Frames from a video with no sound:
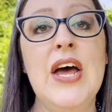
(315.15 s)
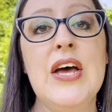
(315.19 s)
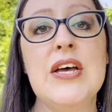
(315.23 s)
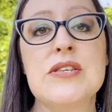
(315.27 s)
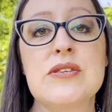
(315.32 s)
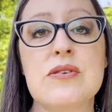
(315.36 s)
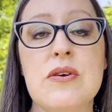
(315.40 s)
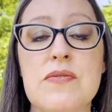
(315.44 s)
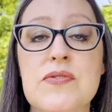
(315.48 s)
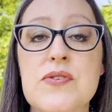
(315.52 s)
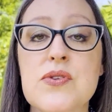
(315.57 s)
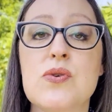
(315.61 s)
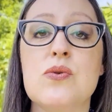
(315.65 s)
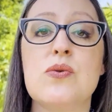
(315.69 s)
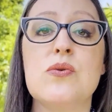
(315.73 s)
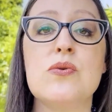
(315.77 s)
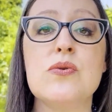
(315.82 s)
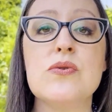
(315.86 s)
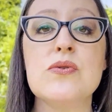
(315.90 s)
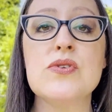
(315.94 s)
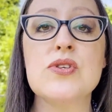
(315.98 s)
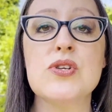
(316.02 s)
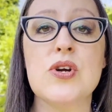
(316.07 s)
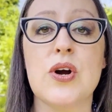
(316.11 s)
So if
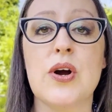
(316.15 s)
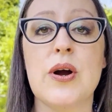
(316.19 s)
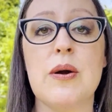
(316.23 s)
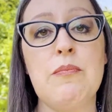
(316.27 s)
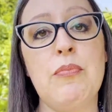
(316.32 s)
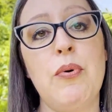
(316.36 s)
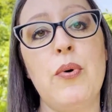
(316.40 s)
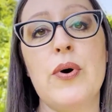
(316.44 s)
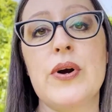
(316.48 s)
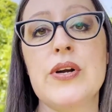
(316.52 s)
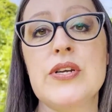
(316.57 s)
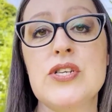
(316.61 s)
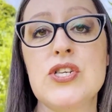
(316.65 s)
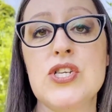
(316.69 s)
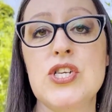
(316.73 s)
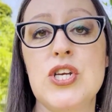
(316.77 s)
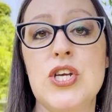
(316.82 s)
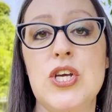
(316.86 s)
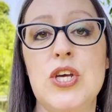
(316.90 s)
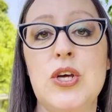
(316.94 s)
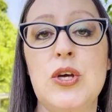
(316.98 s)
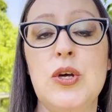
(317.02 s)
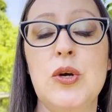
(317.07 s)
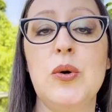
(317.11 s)
schools are important to
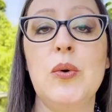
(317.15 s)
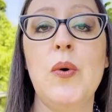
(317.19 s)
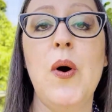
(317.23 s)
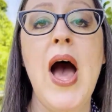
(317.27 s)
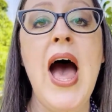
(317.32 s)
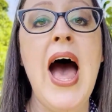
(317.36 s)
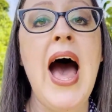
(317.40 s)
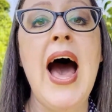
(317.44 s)
you,